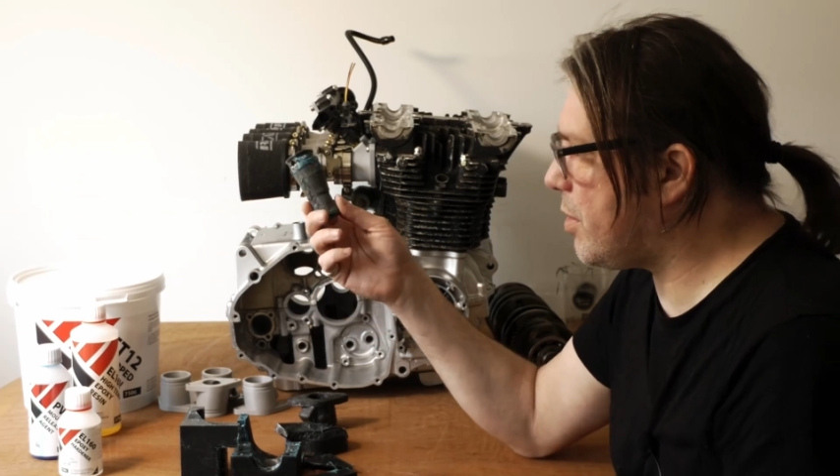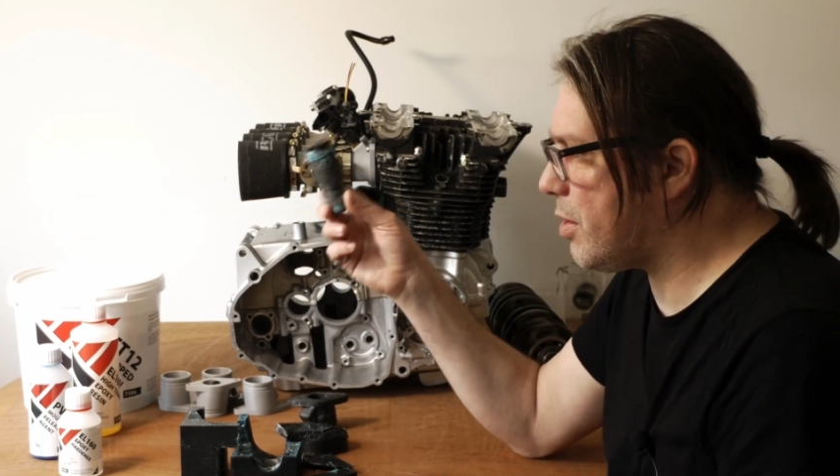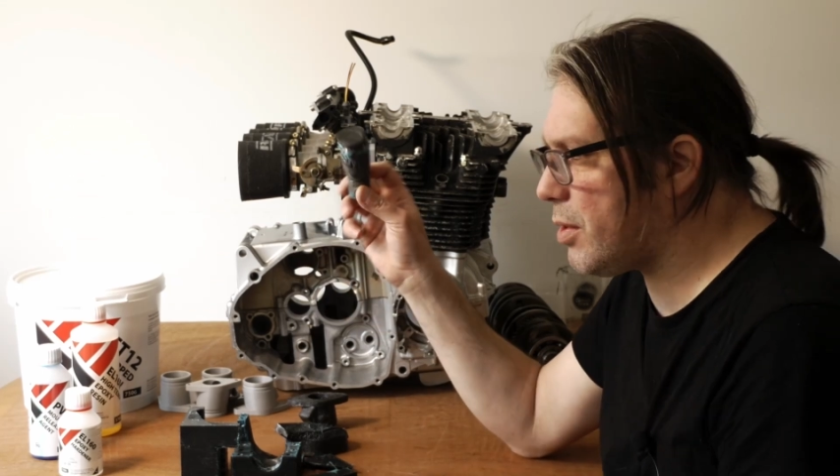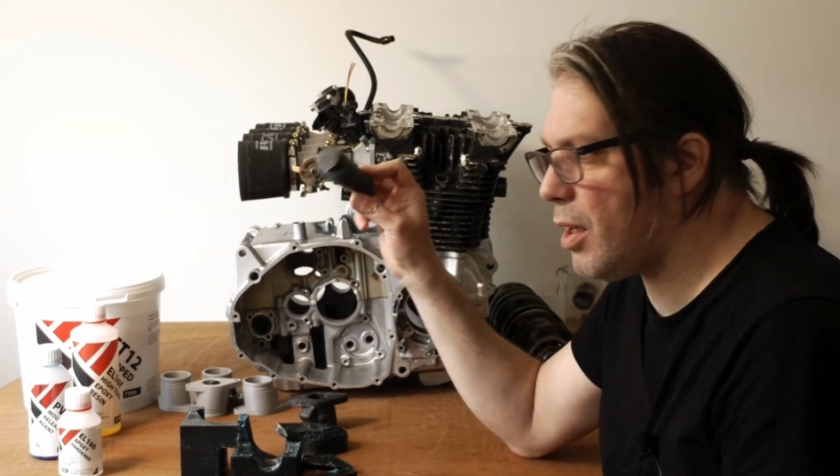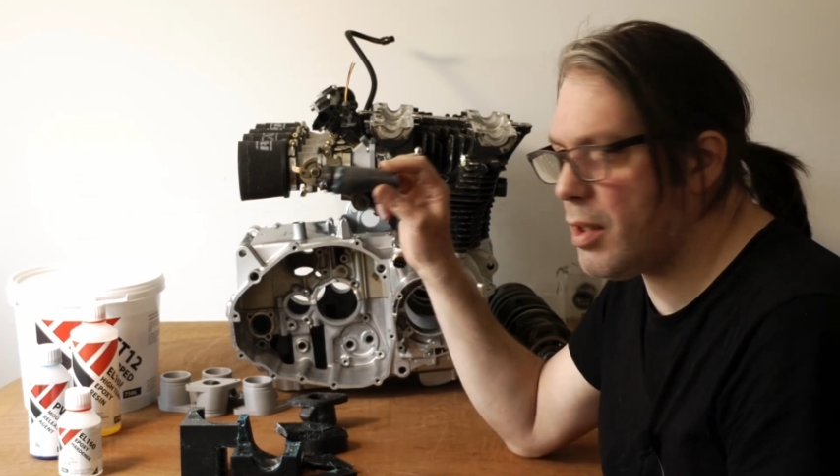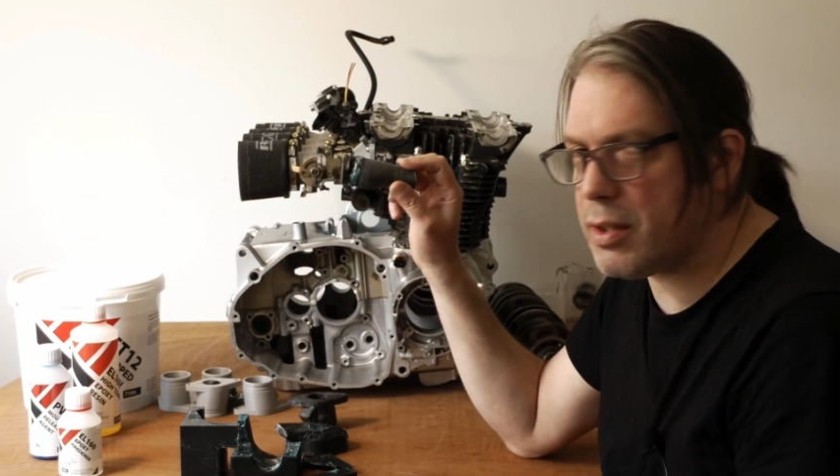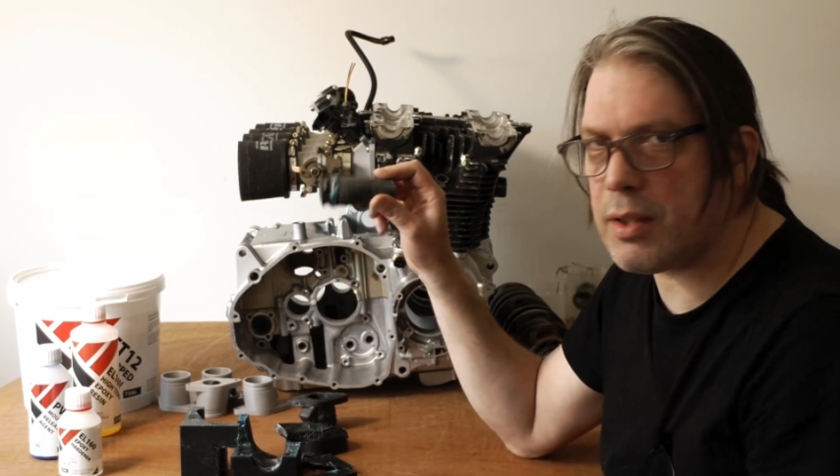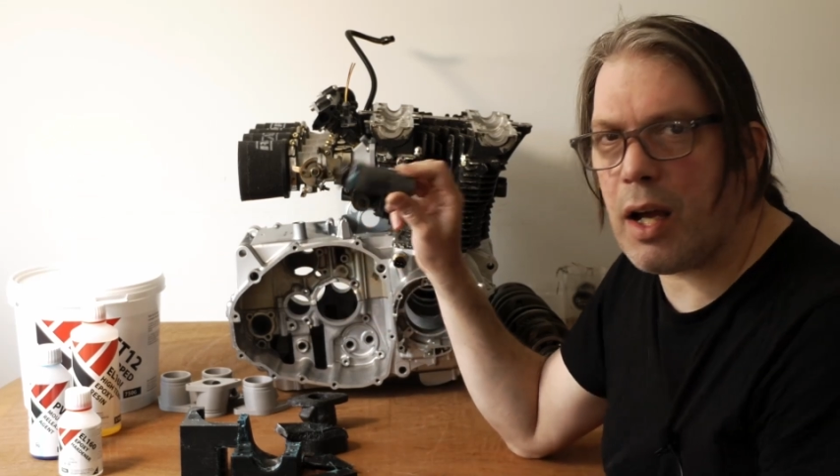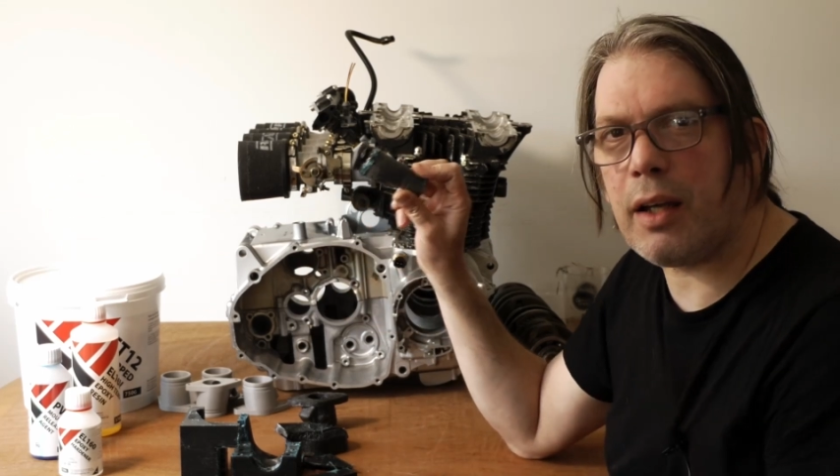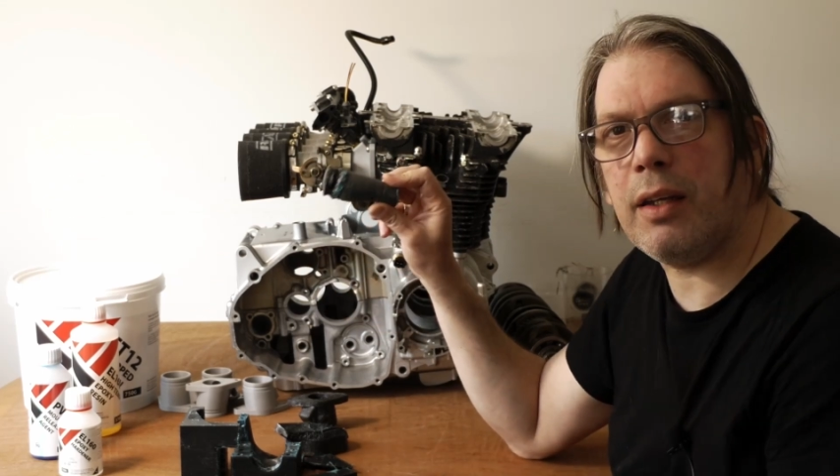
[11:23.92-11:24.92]
to stay
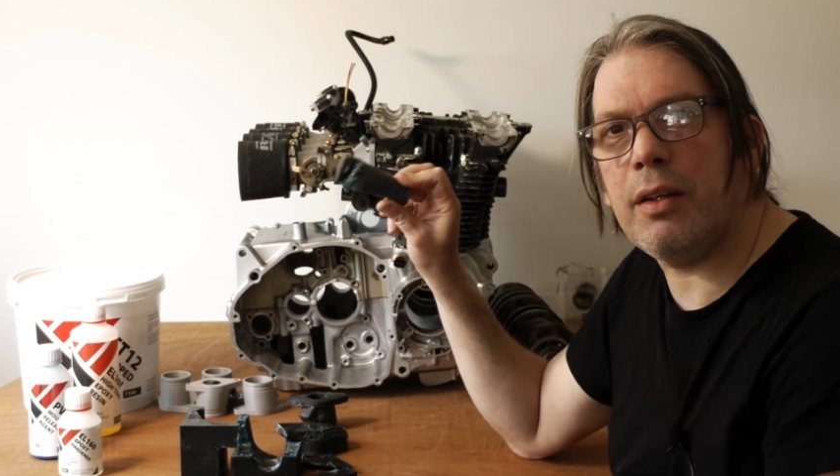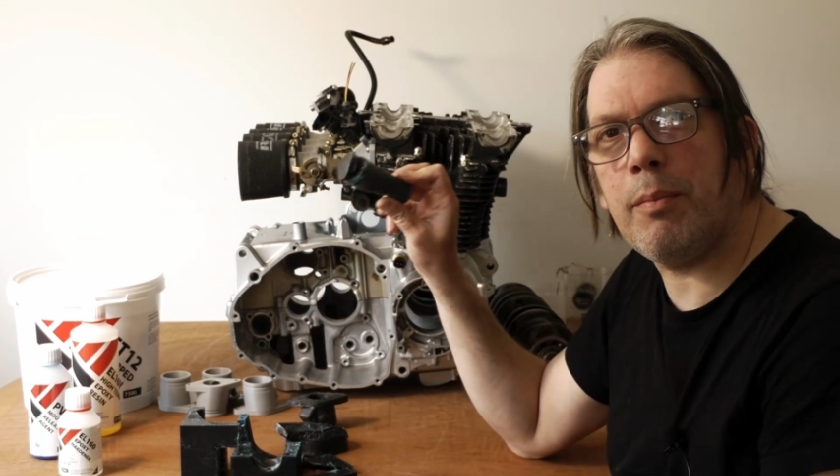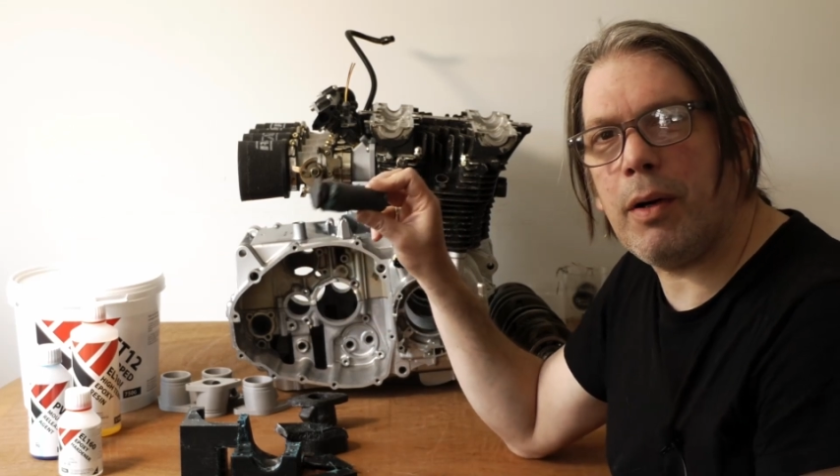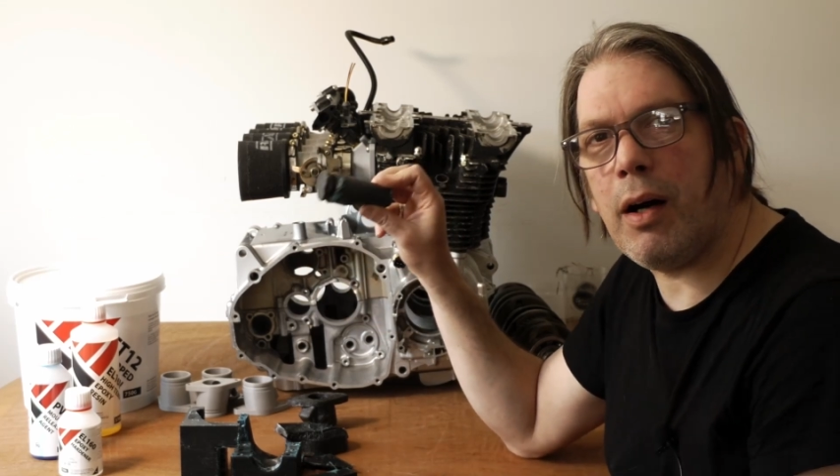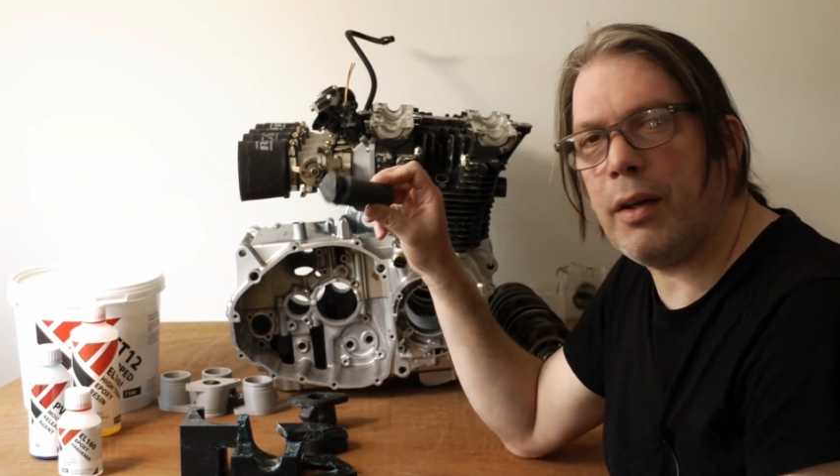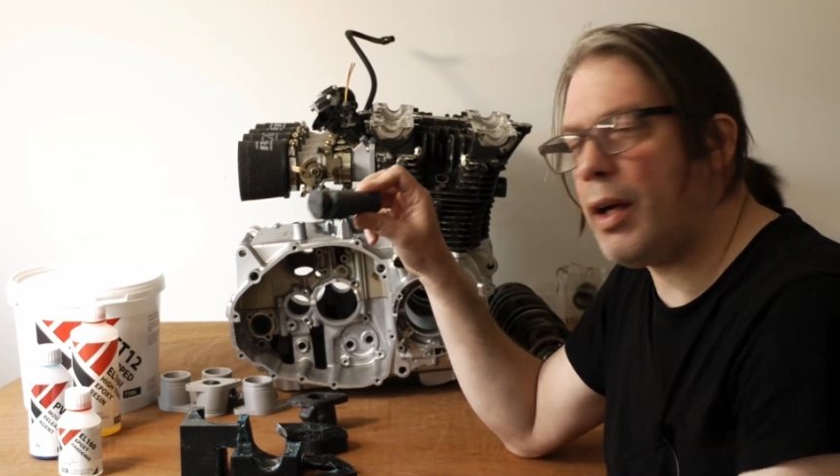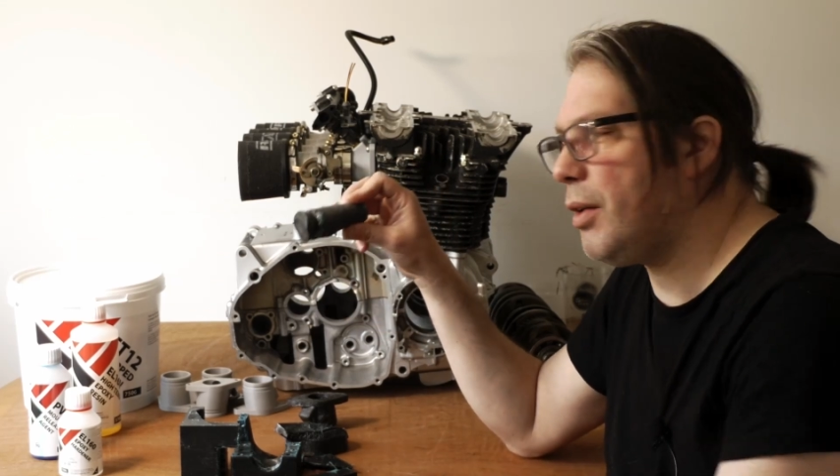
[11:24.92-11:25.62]
stuck in the part.